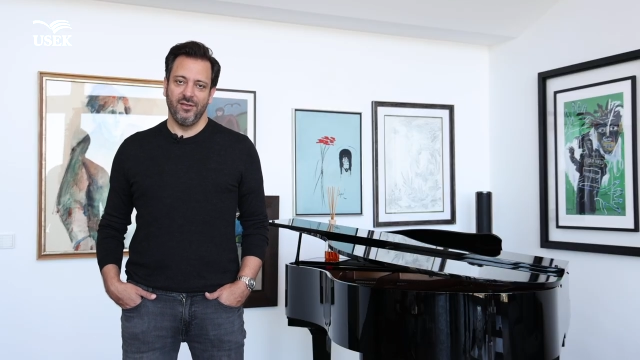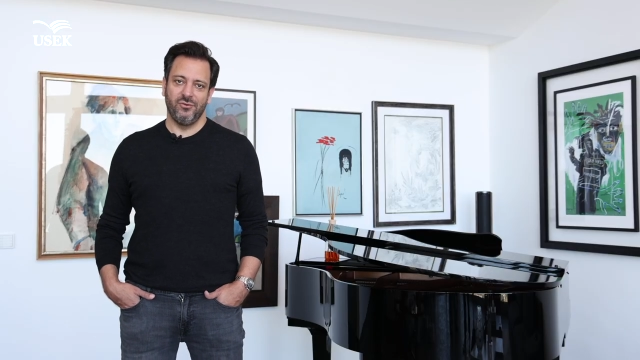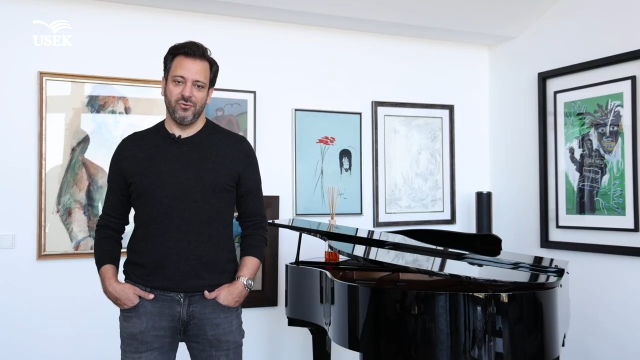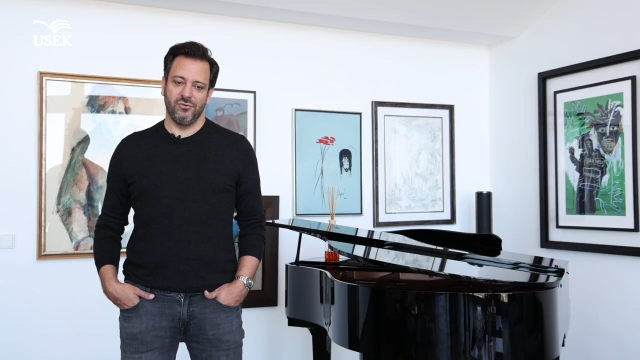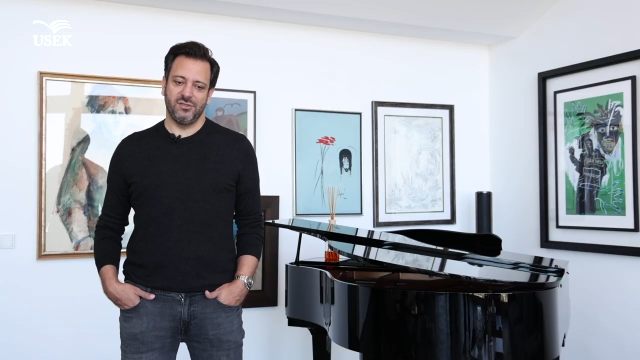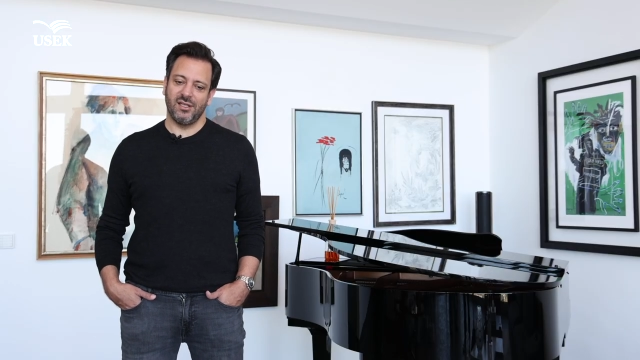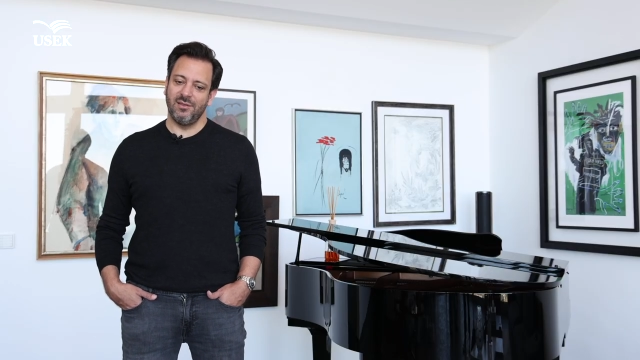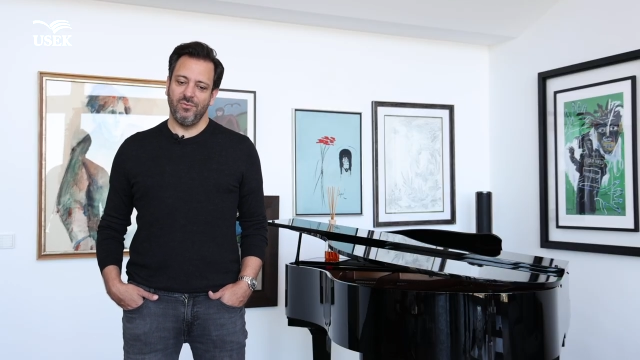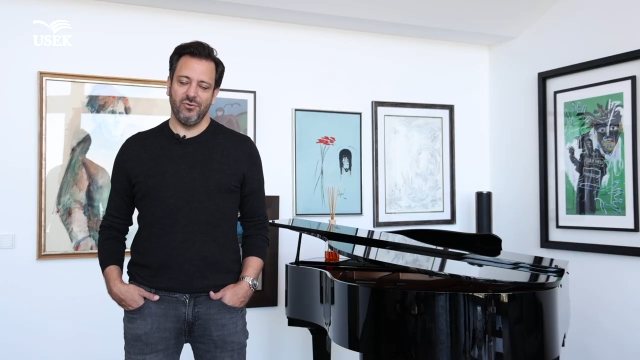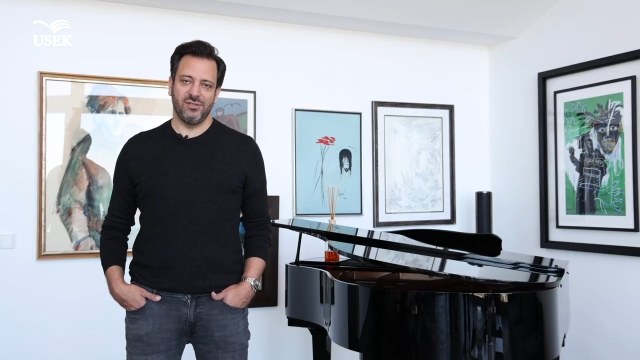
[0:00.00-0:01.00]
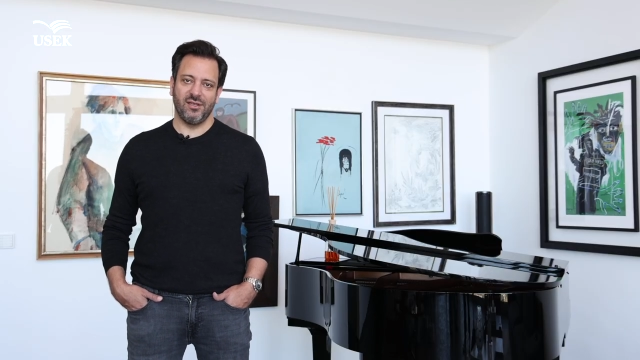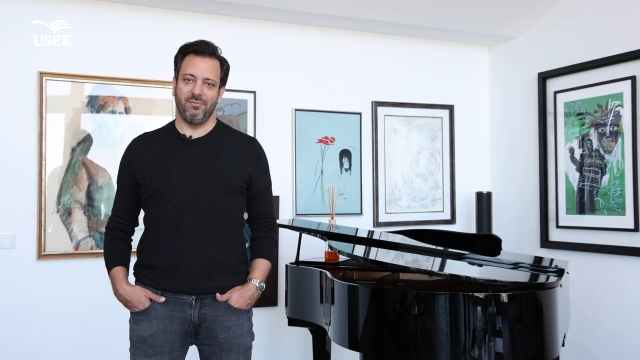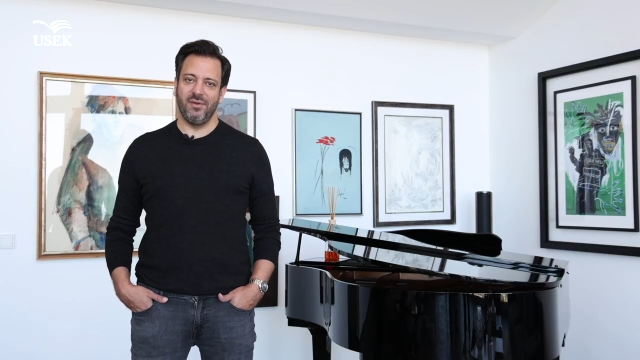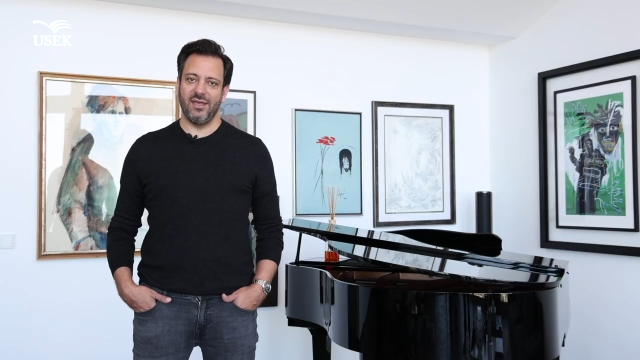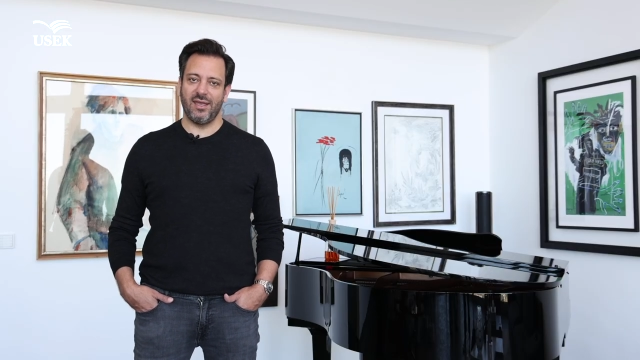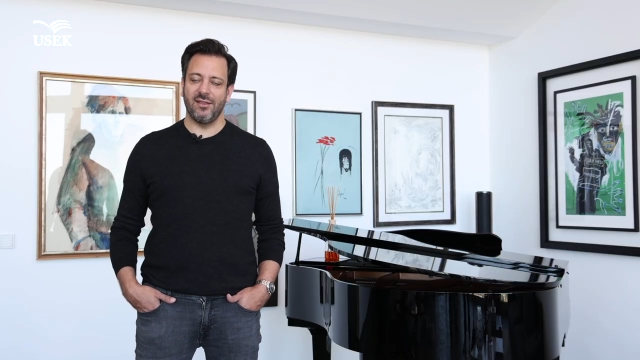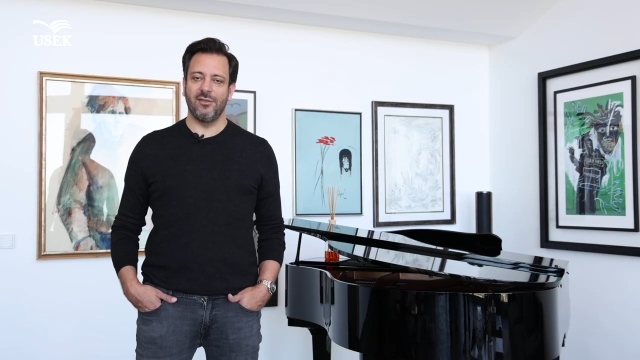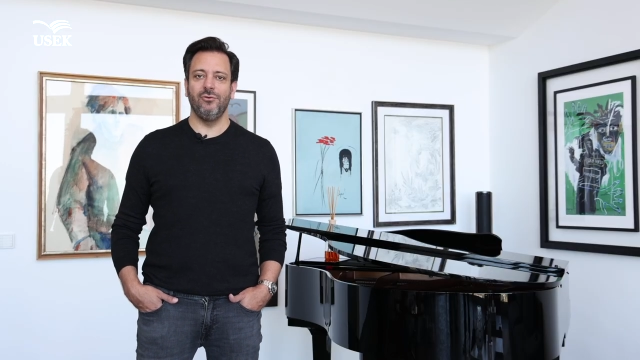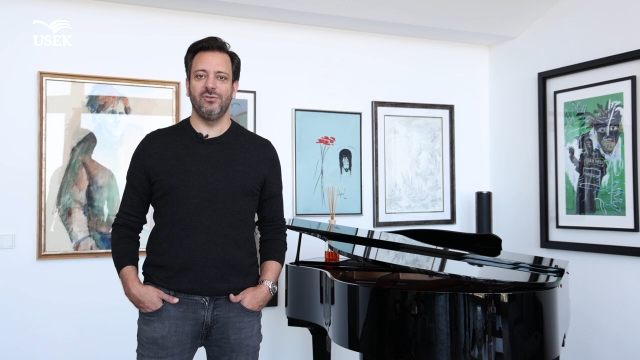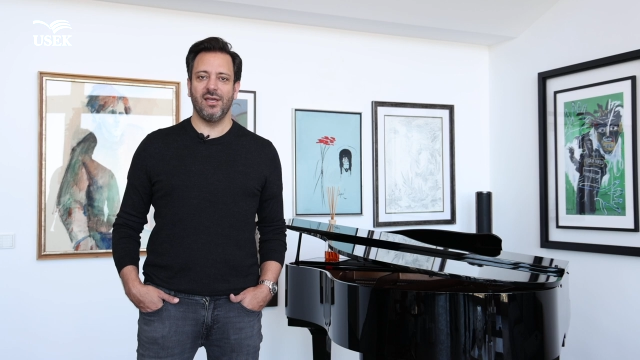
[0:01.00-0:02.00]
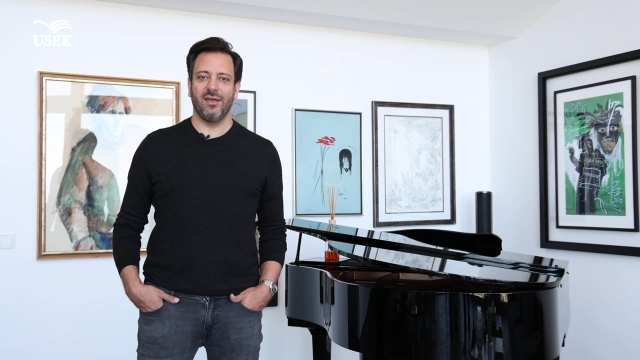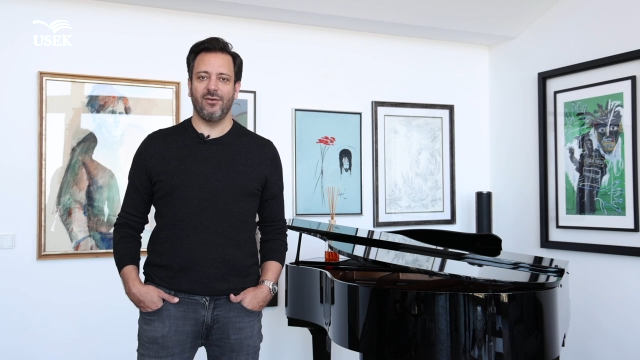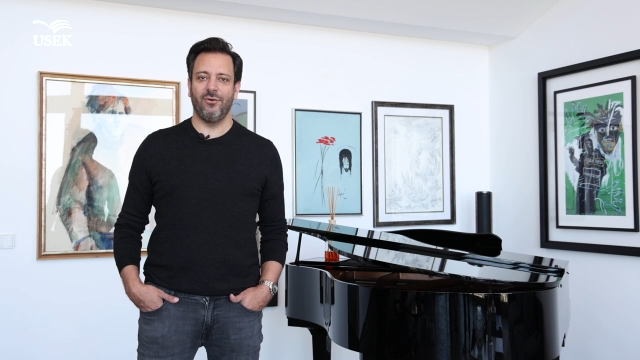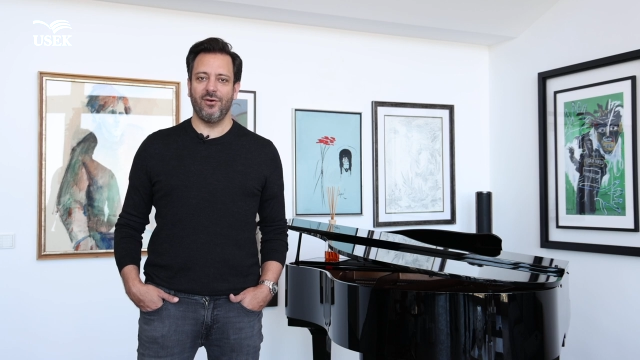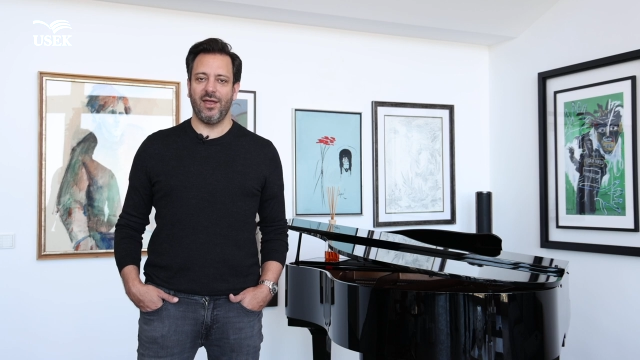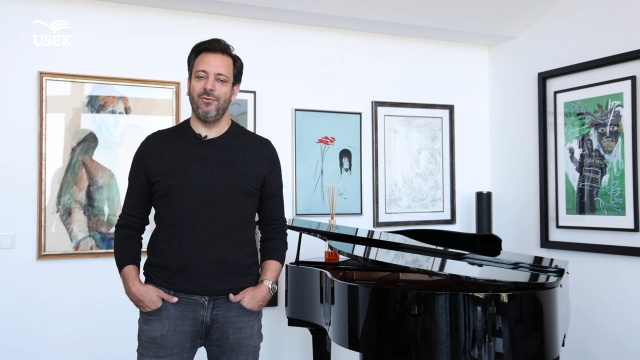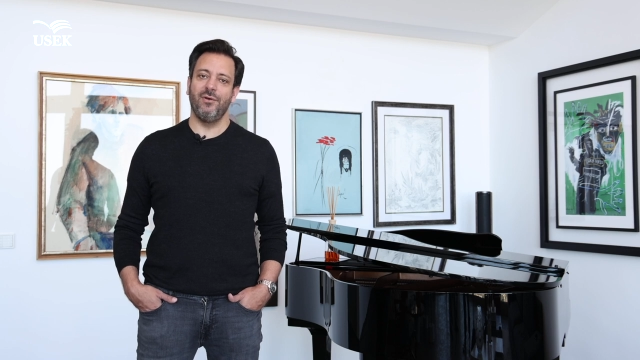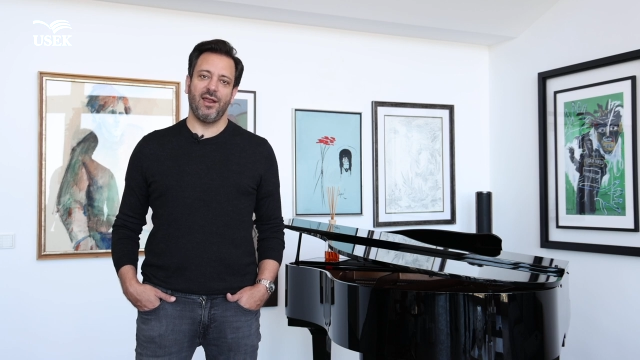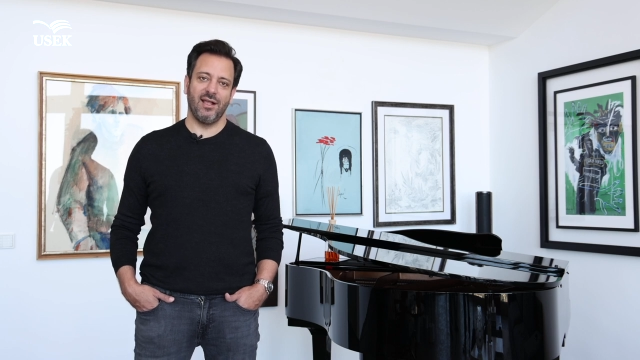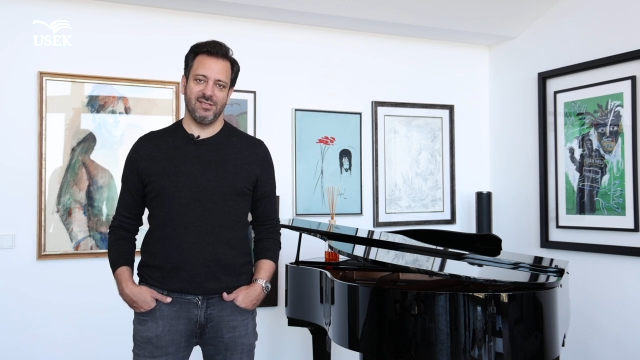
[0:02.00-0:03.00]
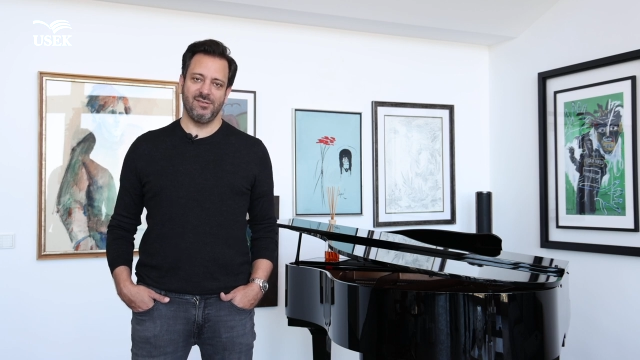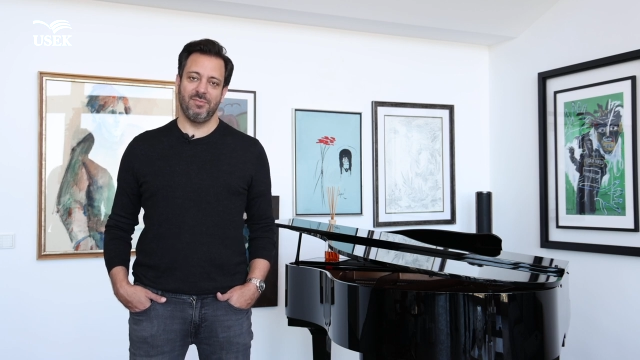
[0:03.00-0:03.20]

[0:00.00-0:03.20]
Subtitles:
to study music, being at the USEK or anywhere else,